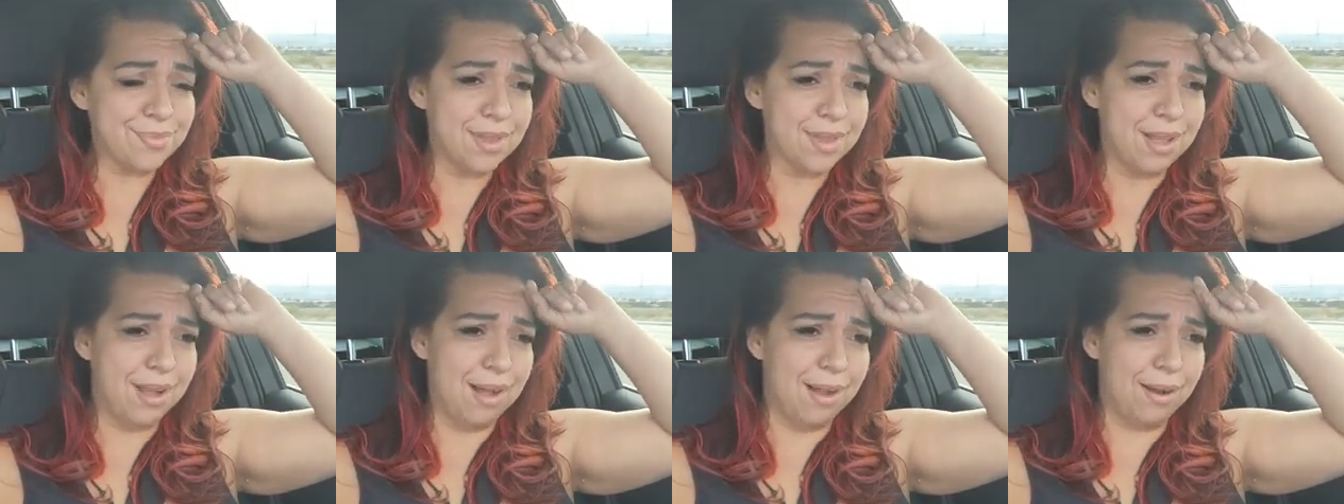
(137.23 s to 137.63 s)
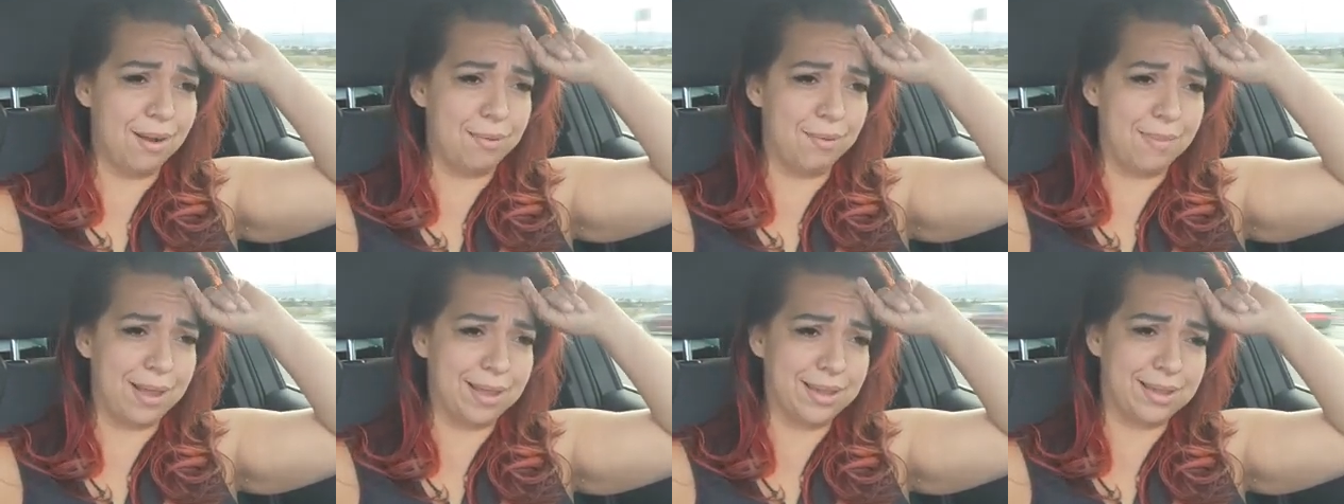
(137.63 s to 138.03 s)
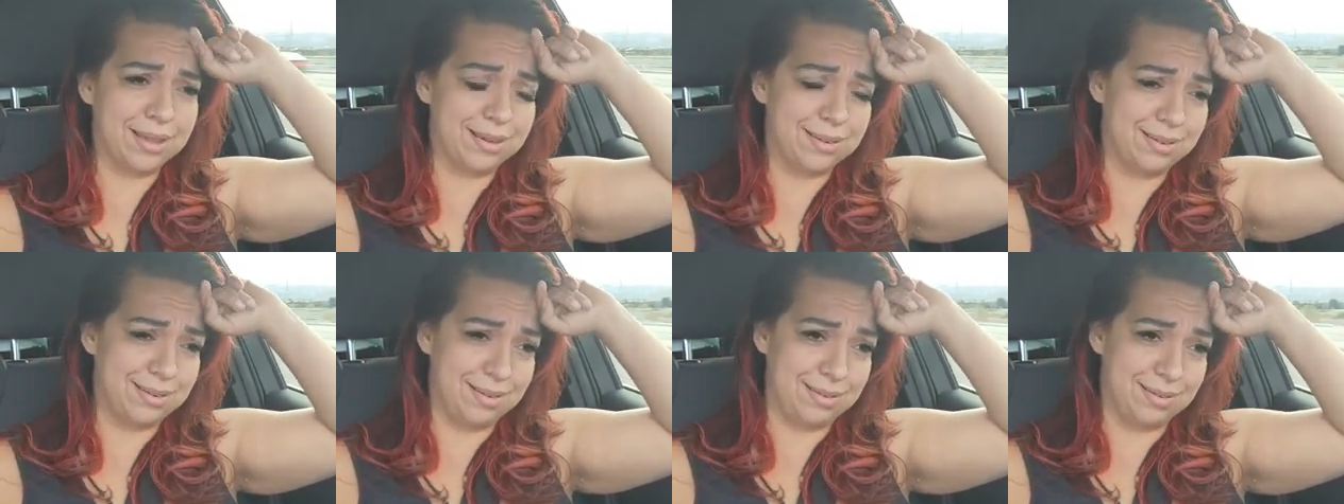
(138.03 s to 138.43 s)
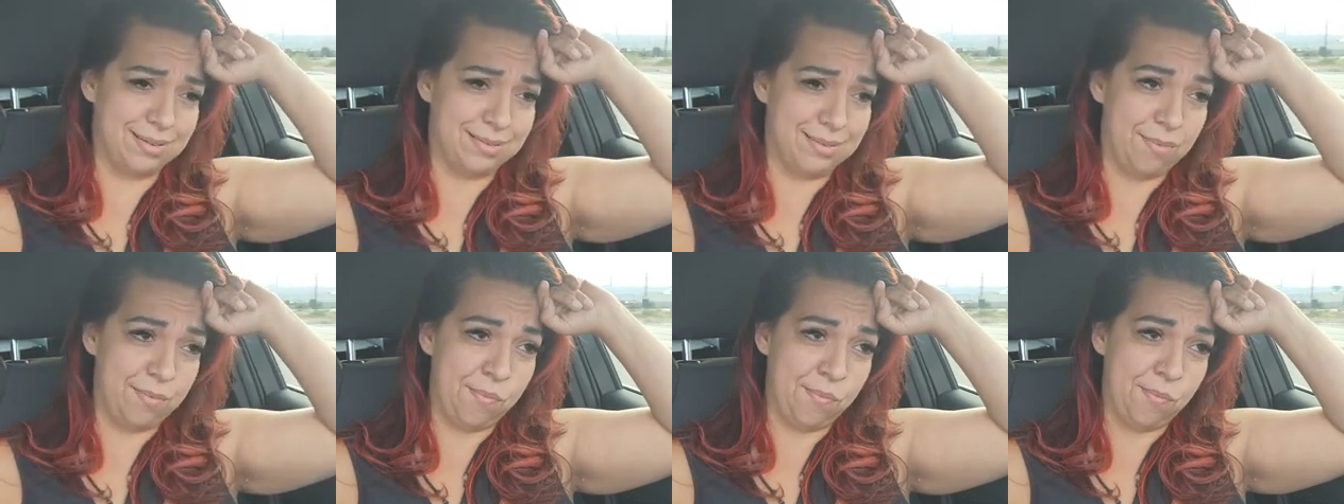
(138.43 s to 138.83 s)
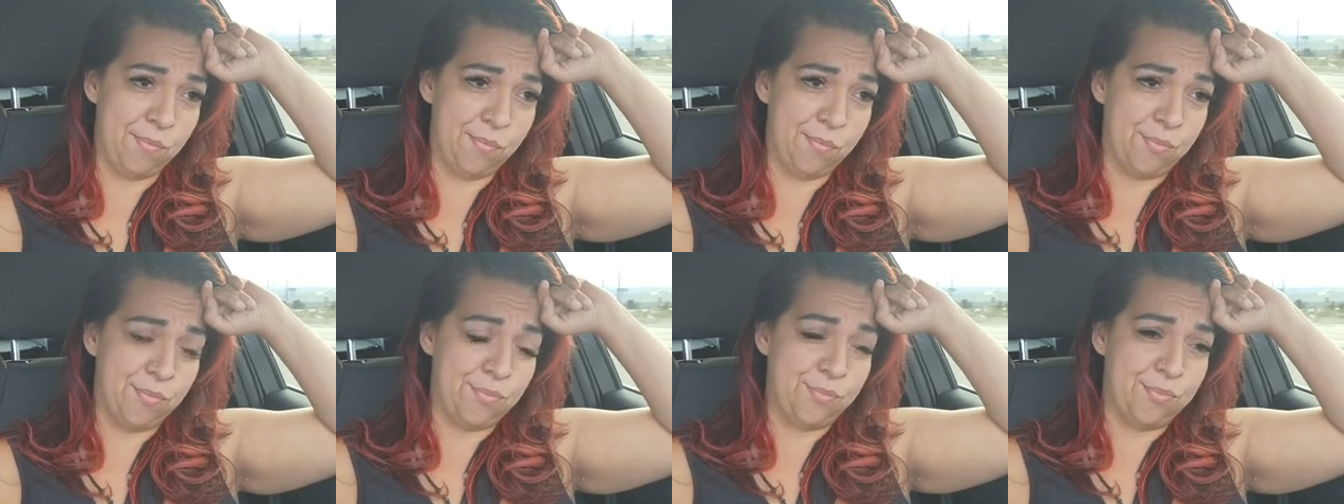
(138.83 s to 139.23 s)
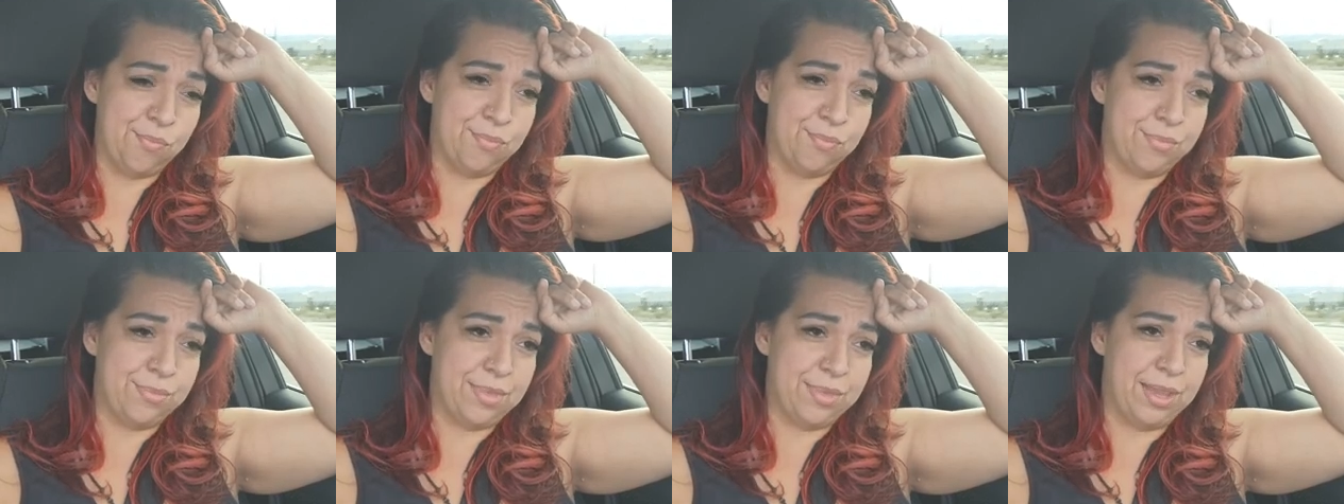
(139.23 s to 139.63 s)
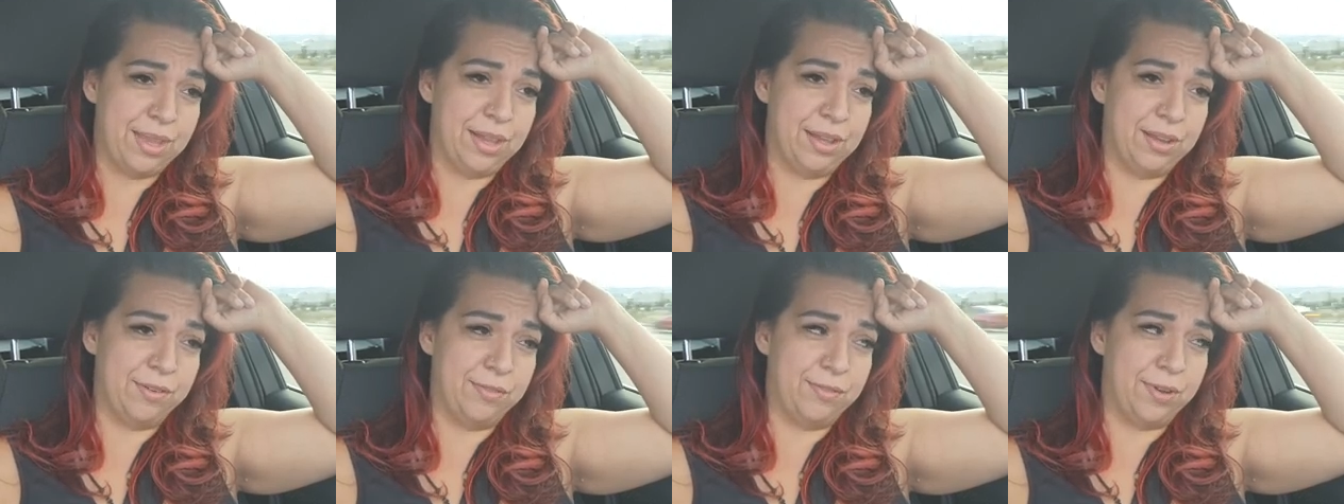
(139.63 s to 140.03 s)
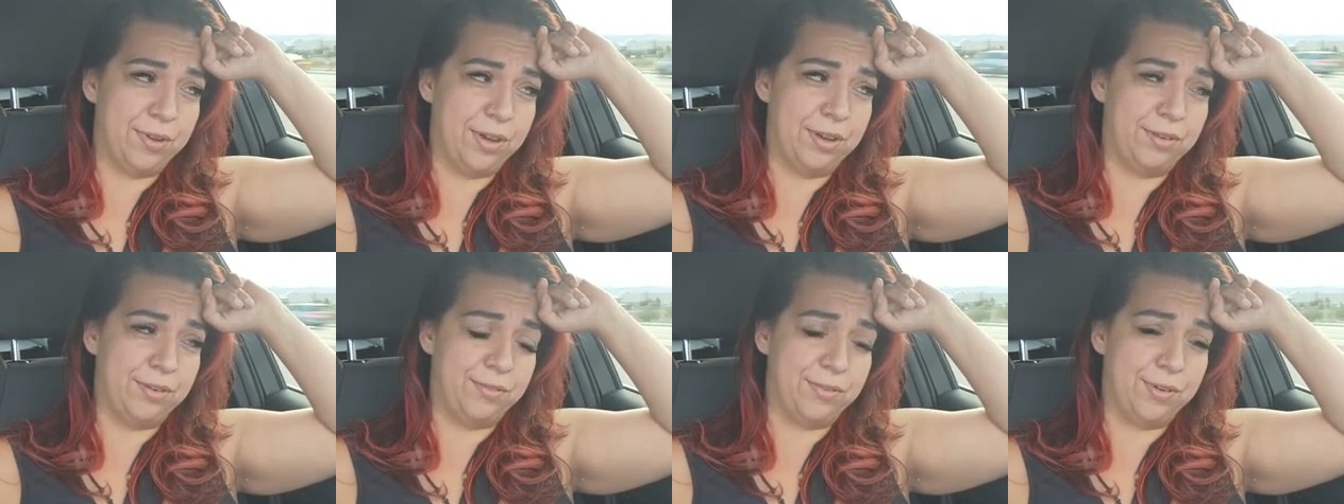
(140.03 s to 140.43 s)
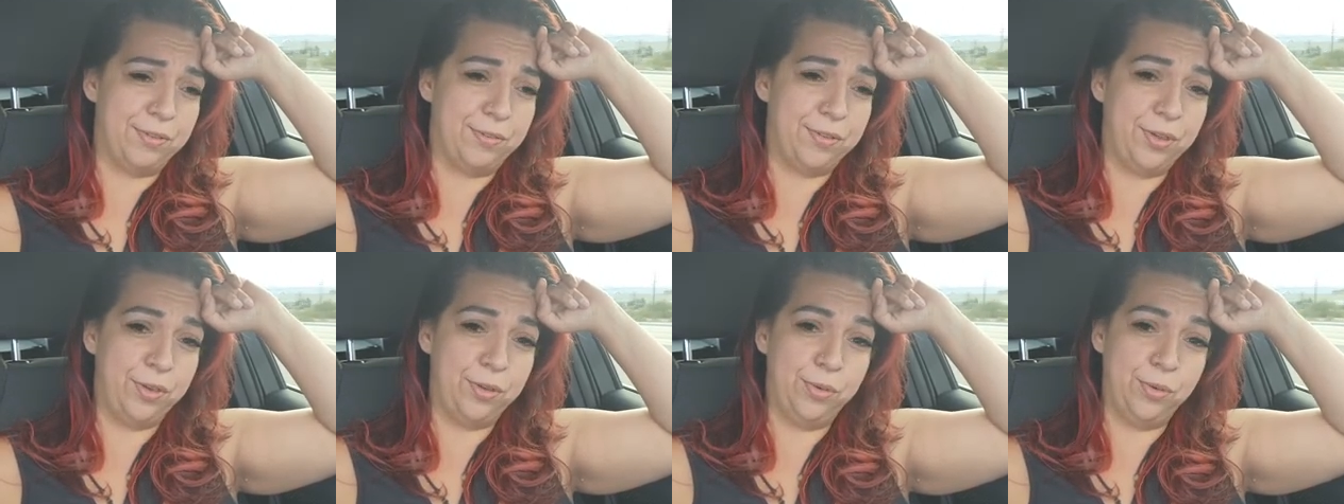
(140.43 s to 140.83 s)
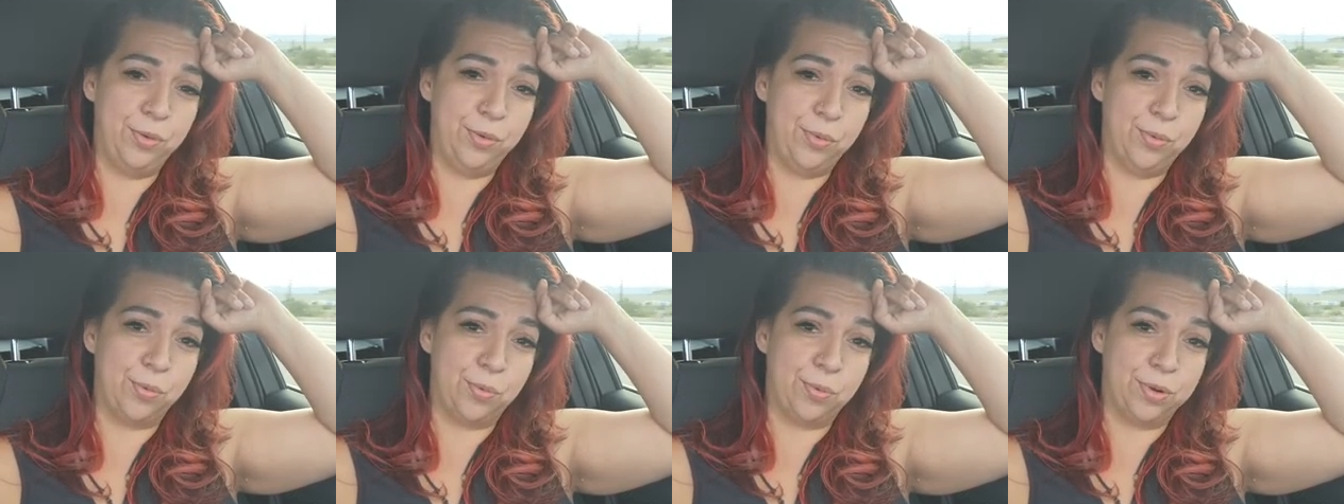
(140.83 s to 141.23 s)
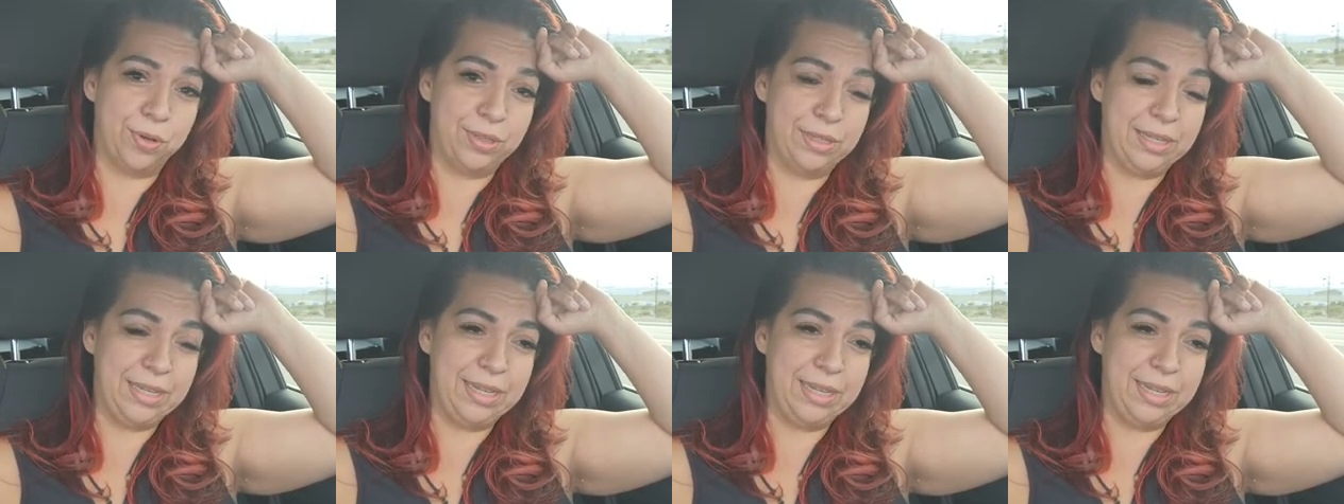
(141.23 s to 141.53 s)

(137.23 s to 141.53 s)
Um, I can think of, of a few really